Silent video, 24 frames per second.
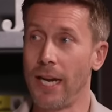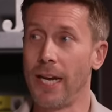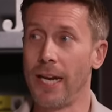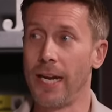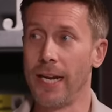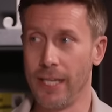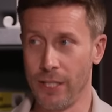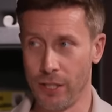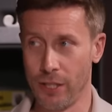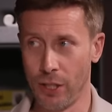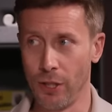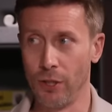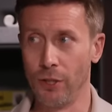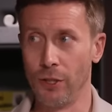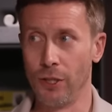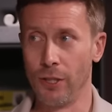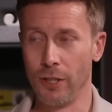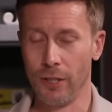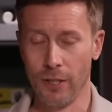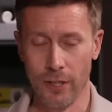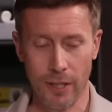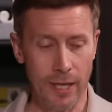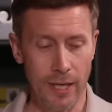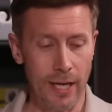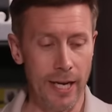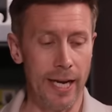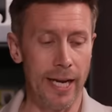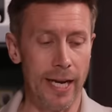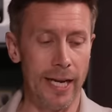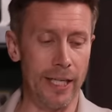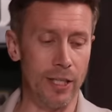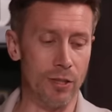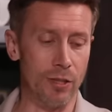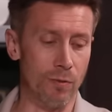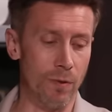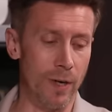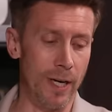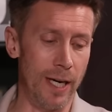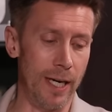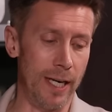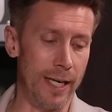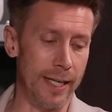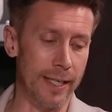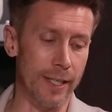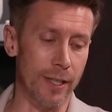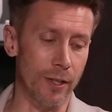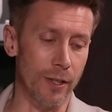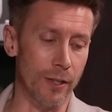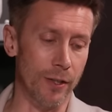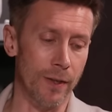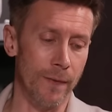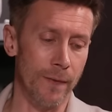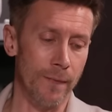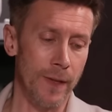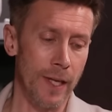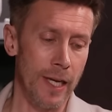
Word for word: he's good. He's really good.